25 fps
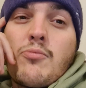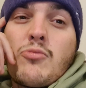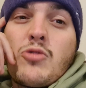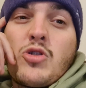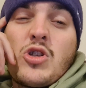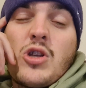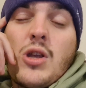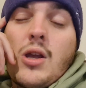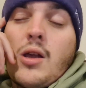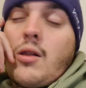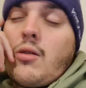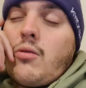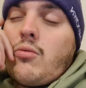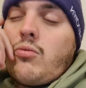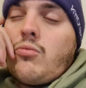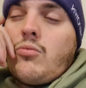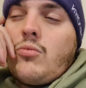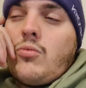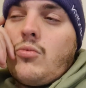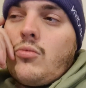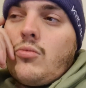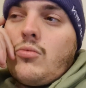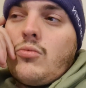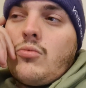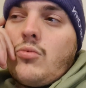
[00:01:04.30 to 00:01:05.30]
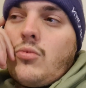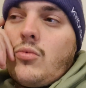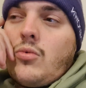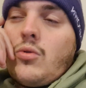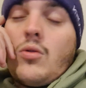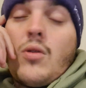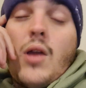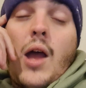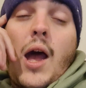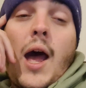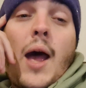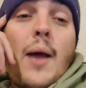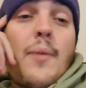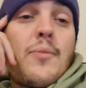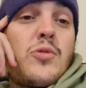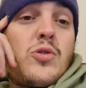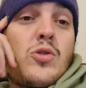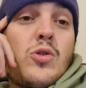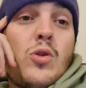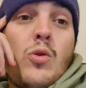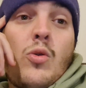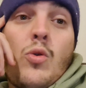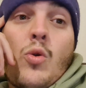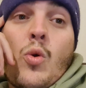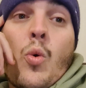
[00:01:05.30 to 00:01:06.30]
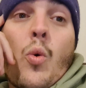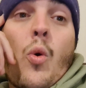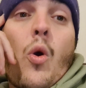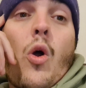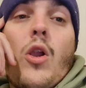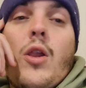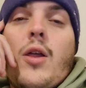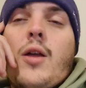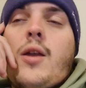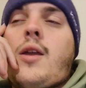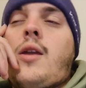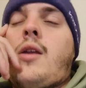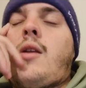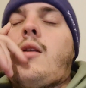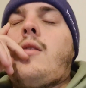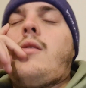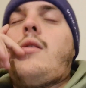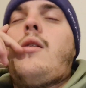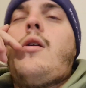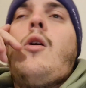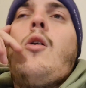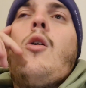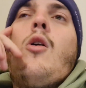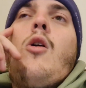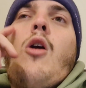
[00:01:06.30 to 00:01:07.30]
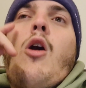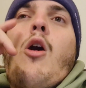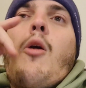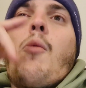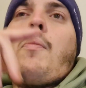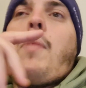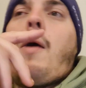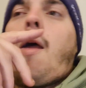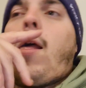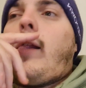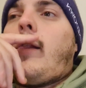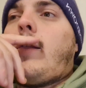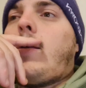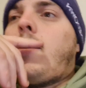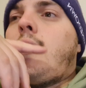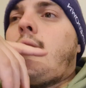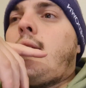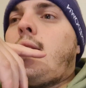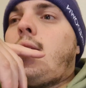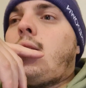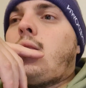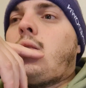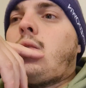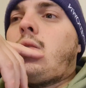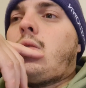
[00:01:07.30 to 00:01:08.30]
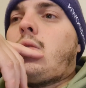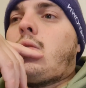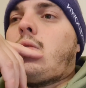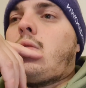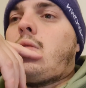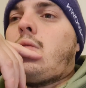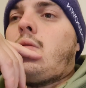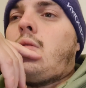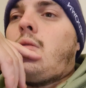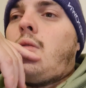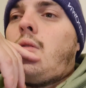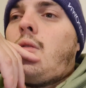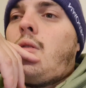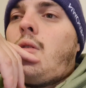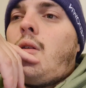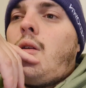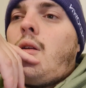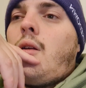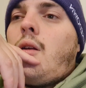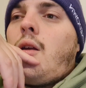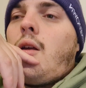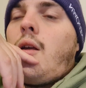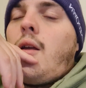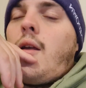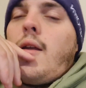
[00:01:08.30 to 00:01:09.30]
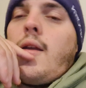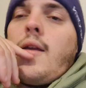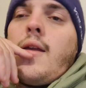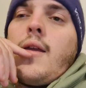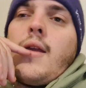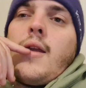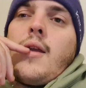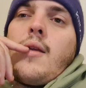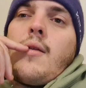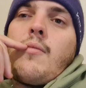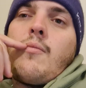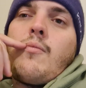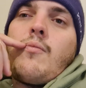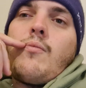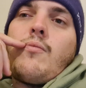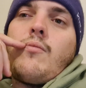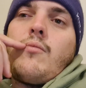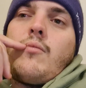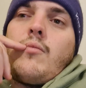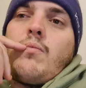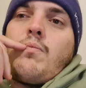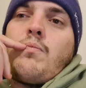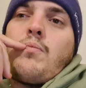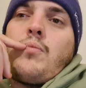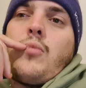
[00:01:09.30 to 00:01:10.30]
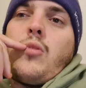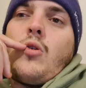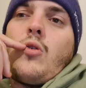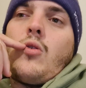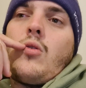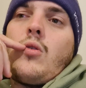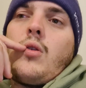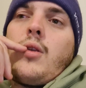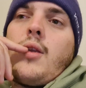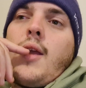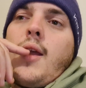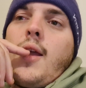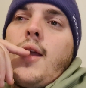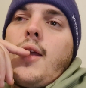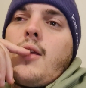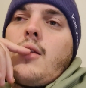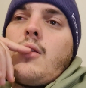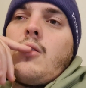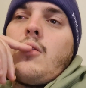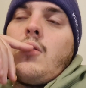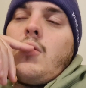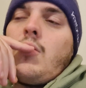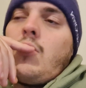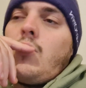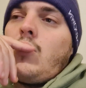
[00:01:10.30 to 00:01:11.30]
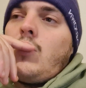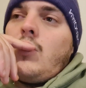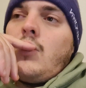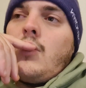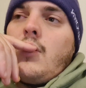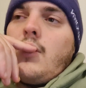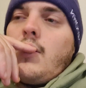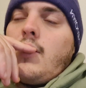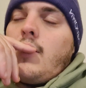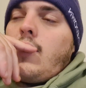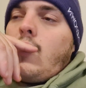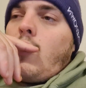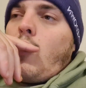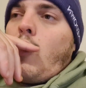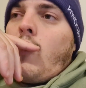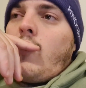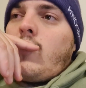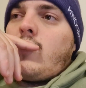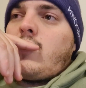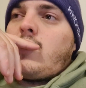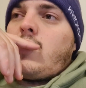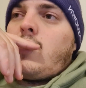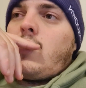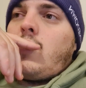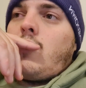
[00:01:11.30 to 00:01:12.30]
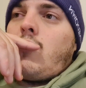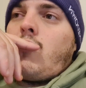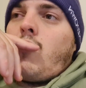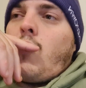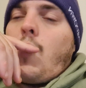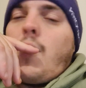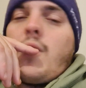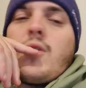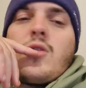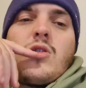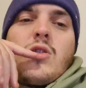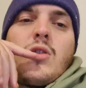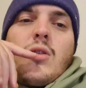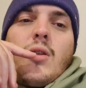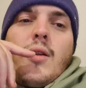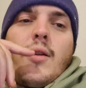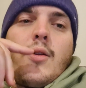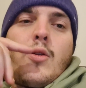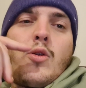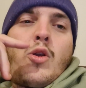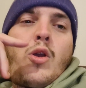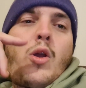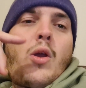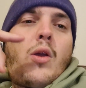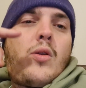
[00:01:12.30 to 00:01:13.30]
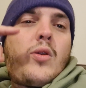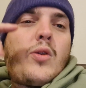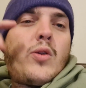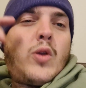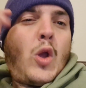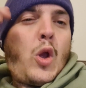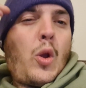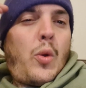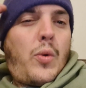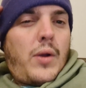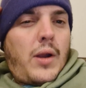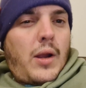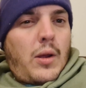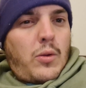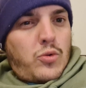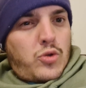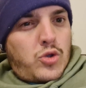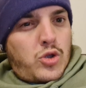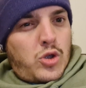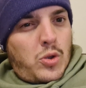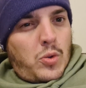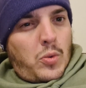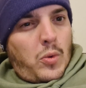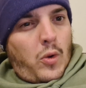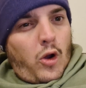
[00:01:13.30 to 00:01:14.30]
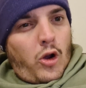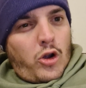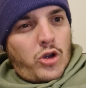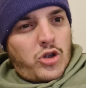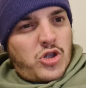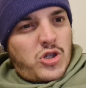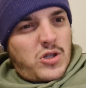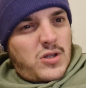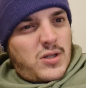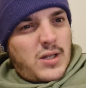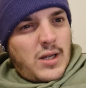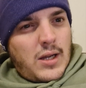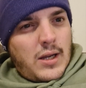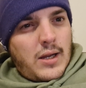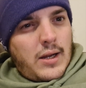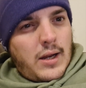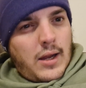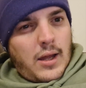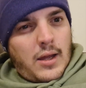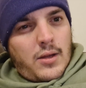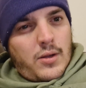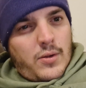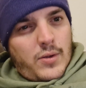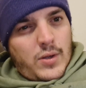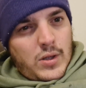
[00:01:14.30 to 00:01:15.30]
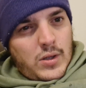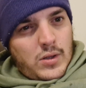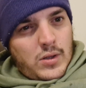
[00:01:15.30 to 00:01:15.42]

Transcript: of Brazil, absolute quality on penalties. Um, but yeah, obviously Croatia g- going out to Argentina